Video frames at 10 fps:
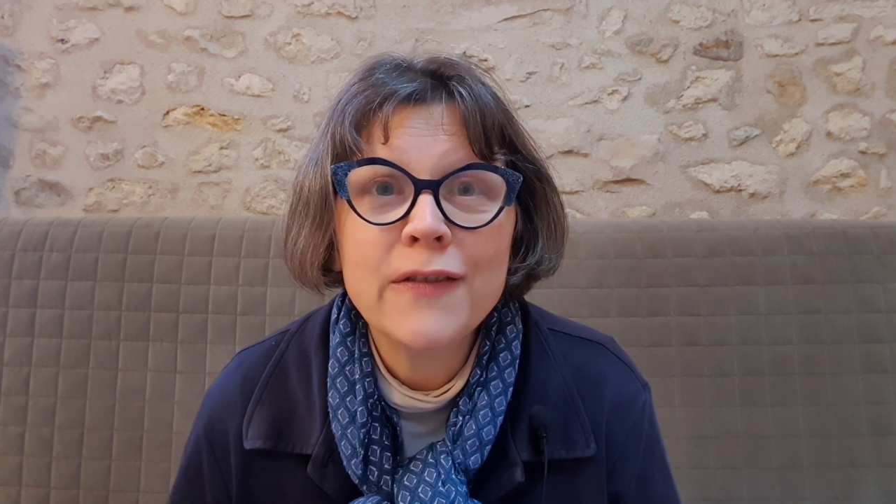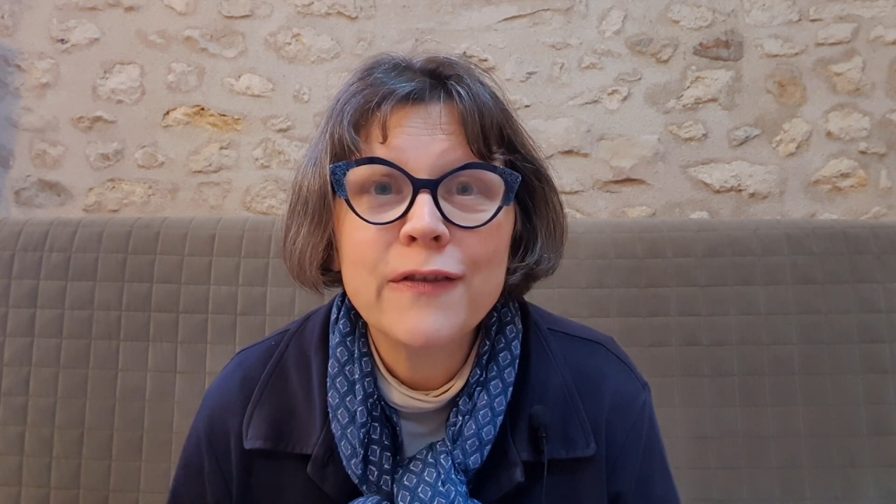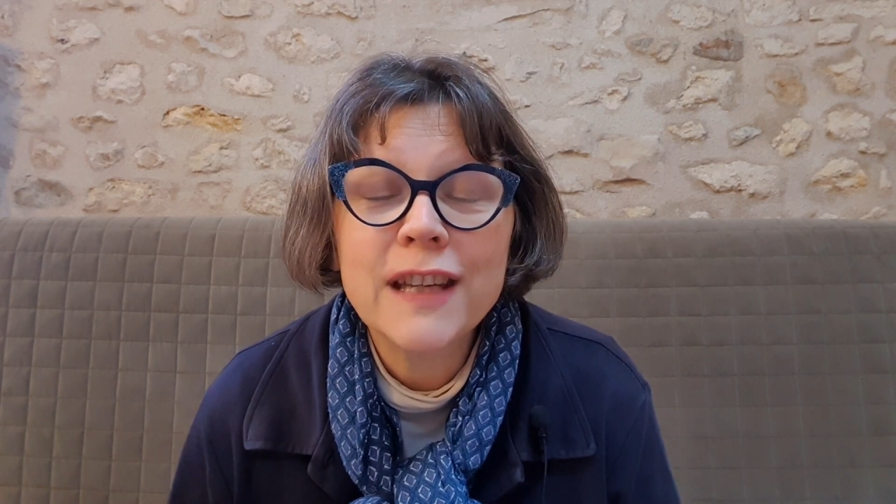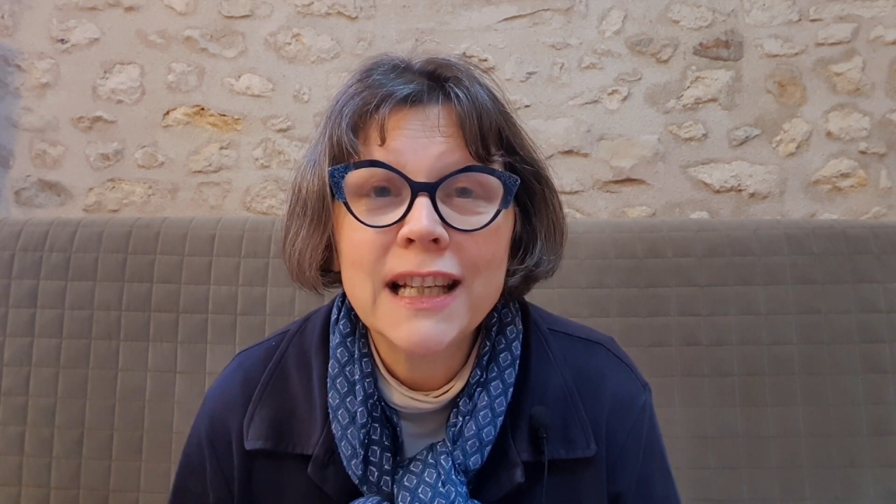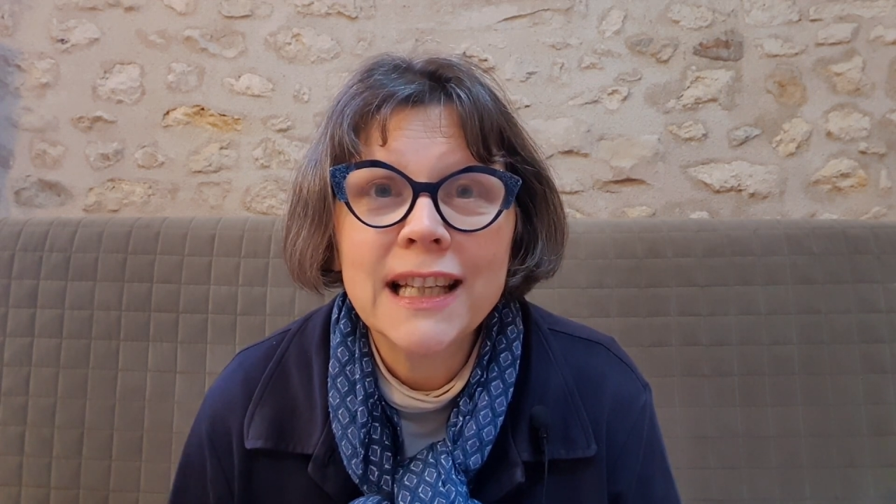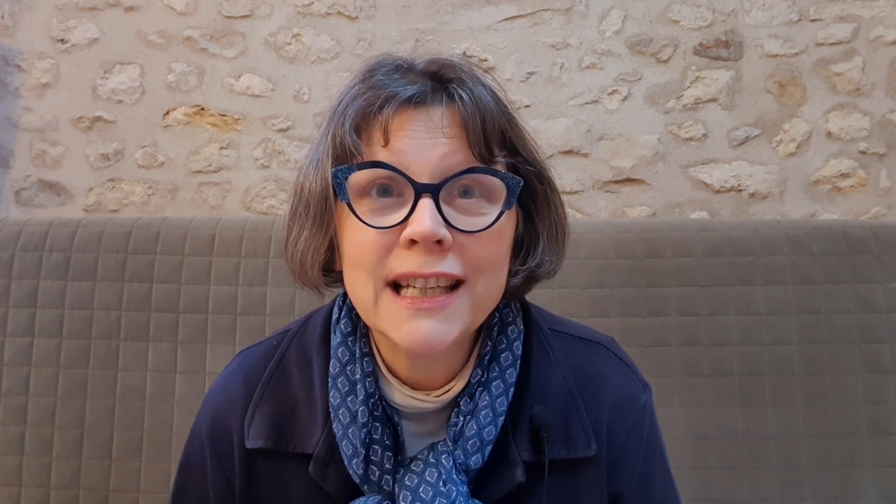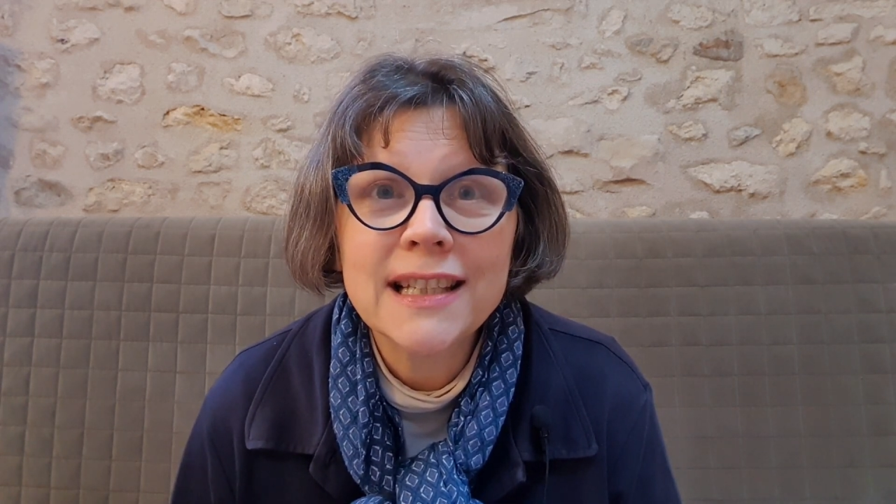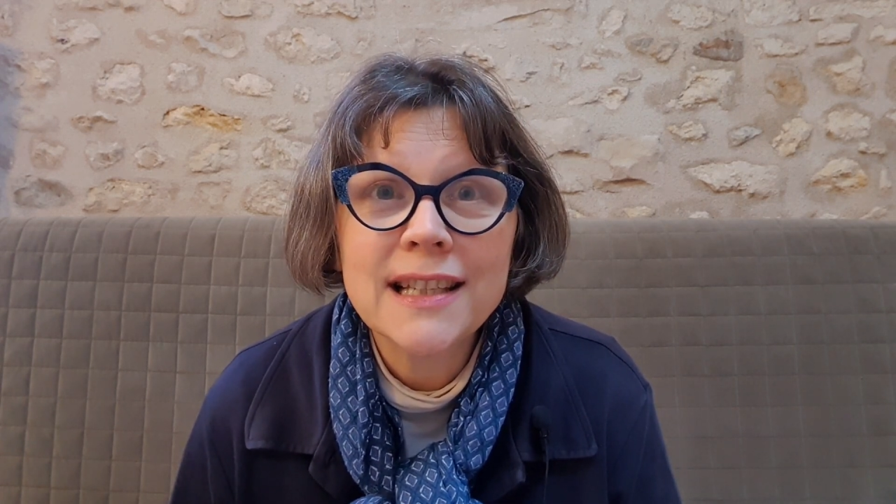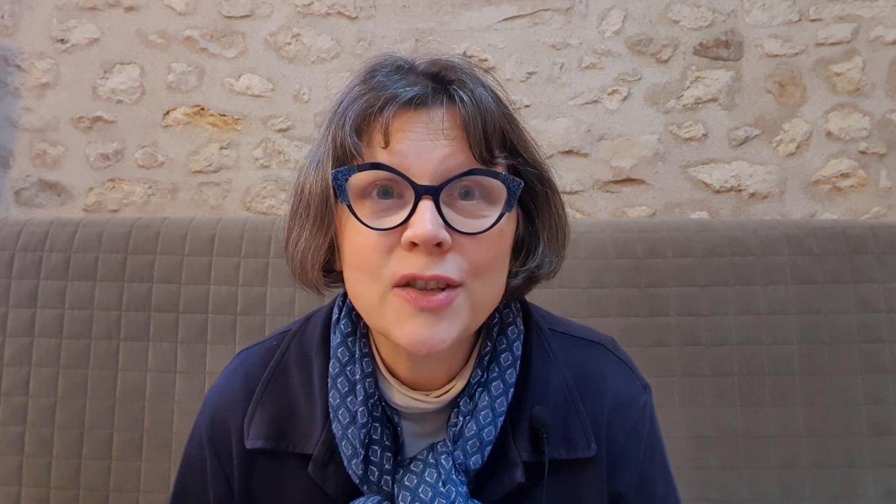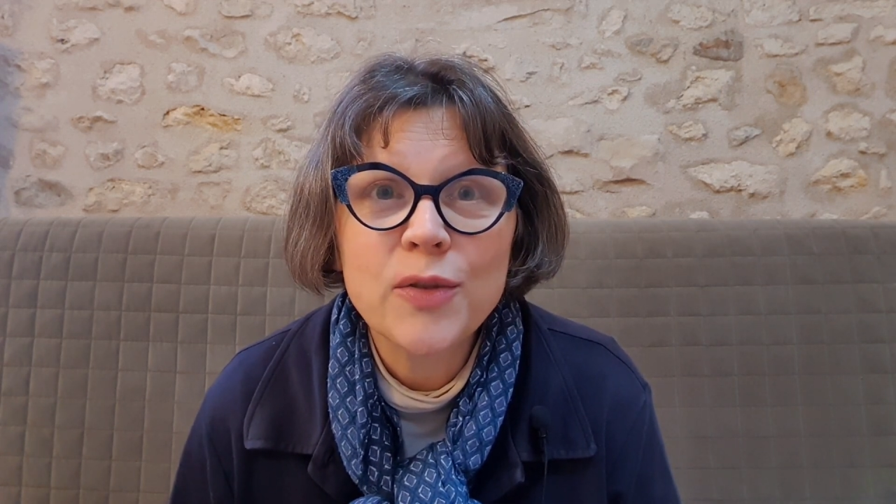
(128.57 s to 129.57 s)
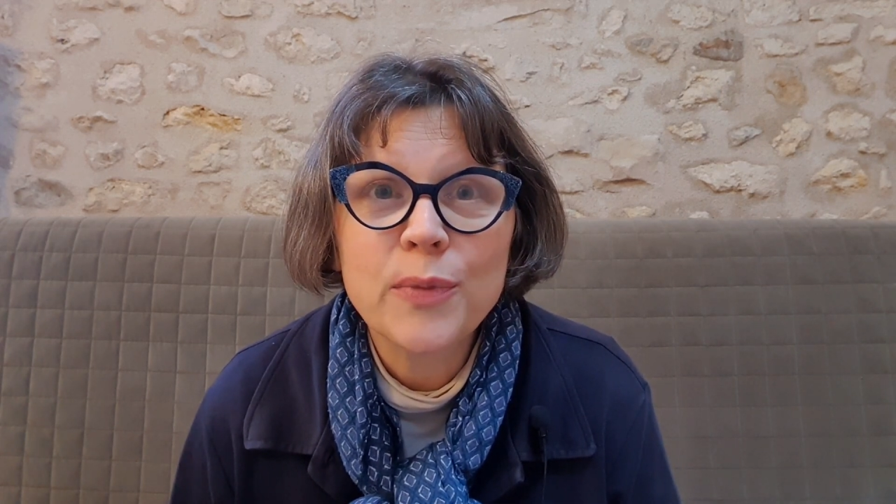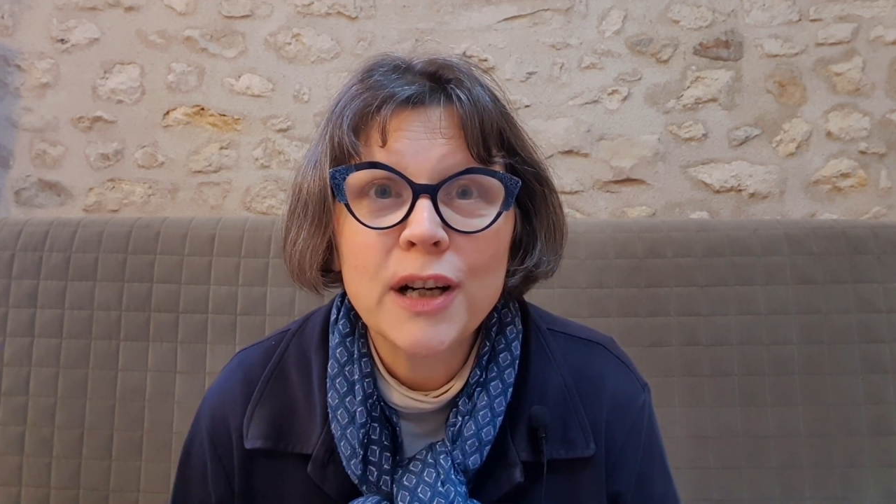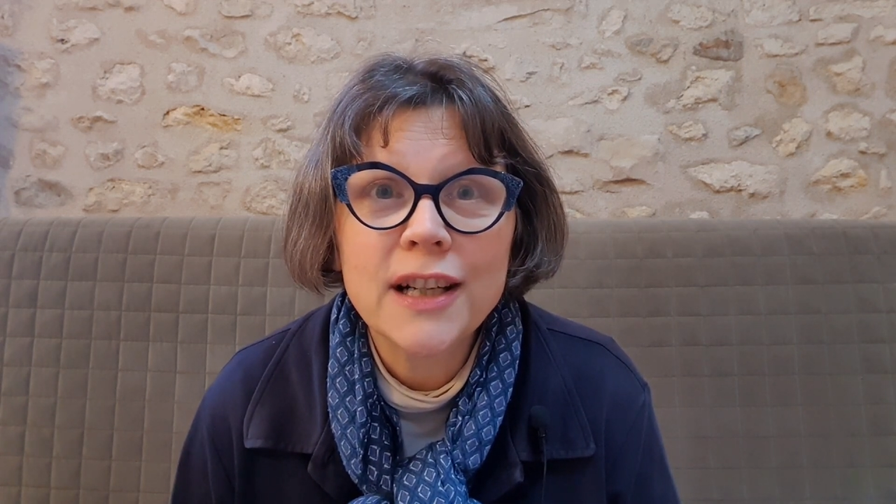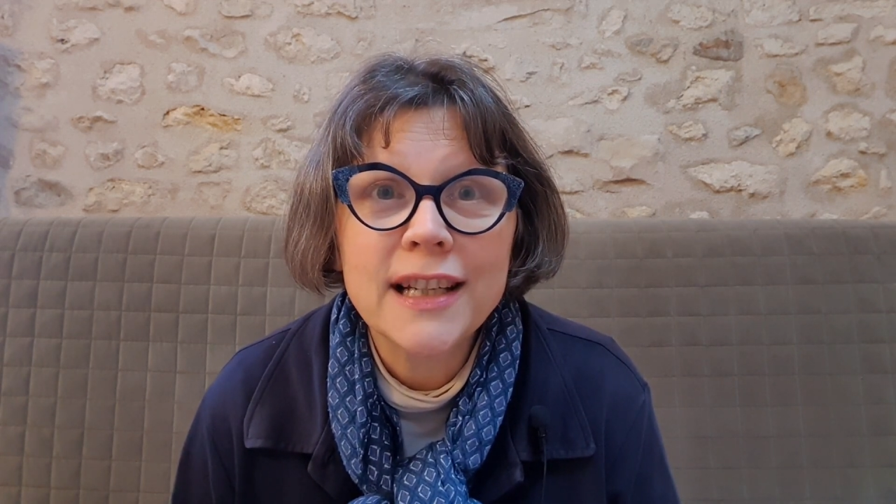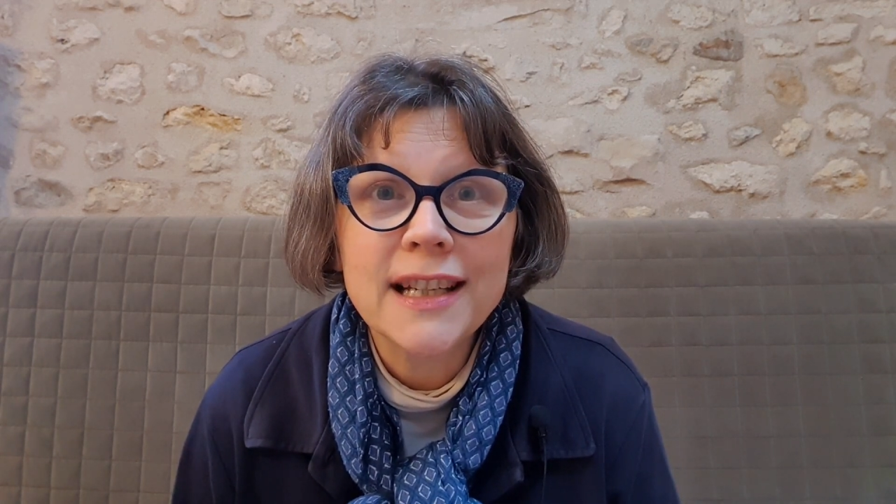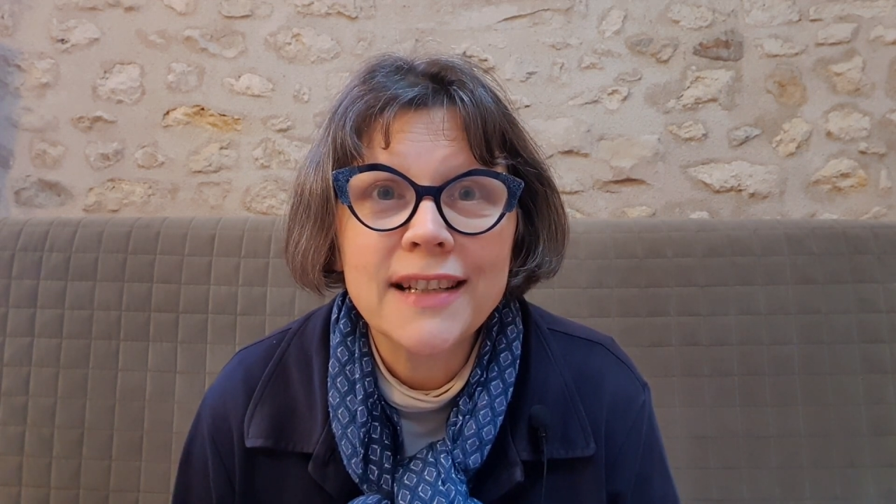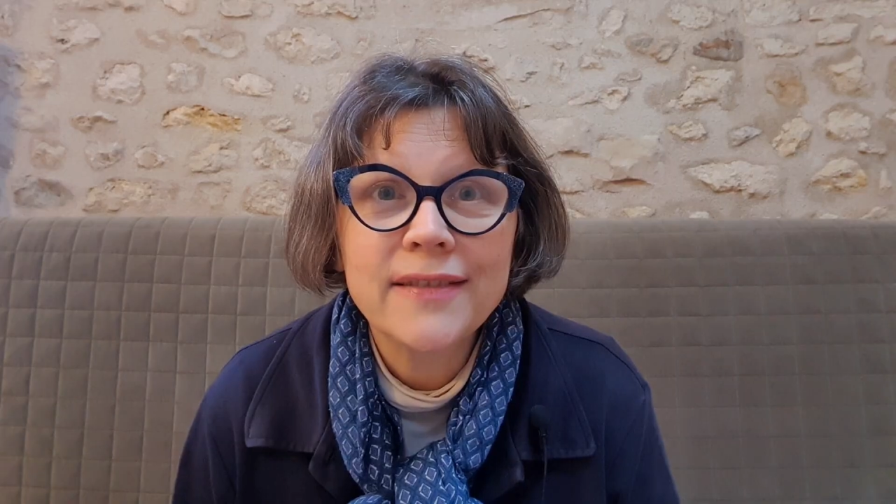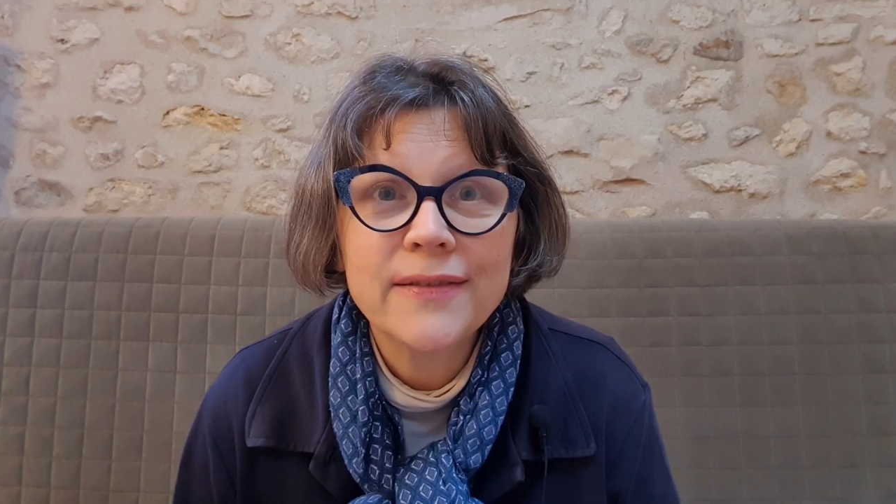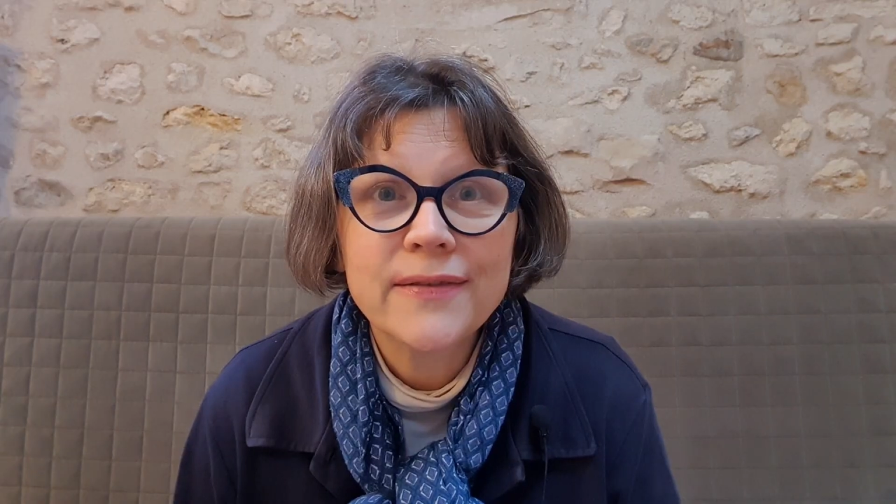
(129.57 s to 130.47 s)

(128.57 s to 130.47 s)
feelings in your body.